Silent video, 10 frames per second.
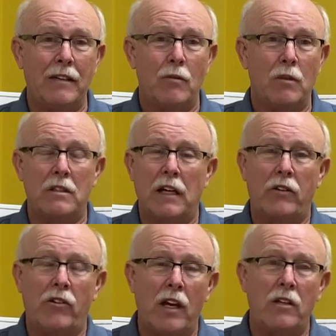What's that
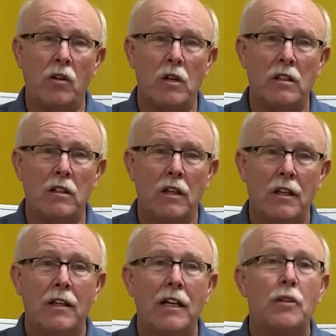say to us?
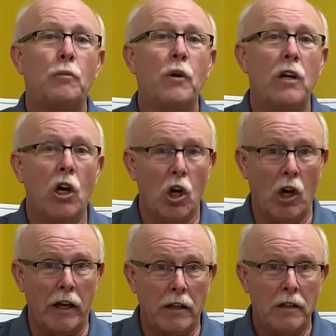It's pretty
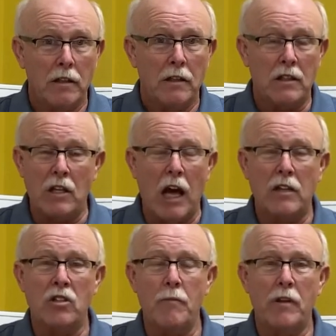early. It's not
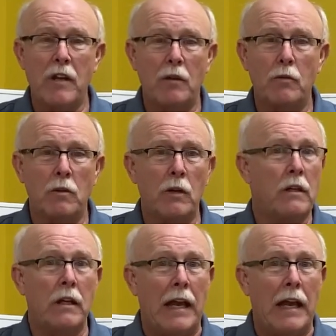something that was written in